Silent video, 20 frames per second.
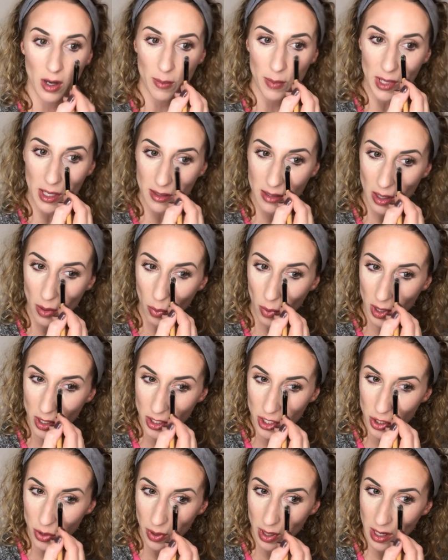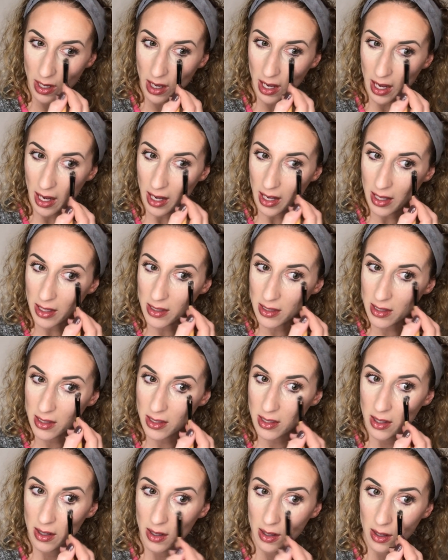because I want to enhance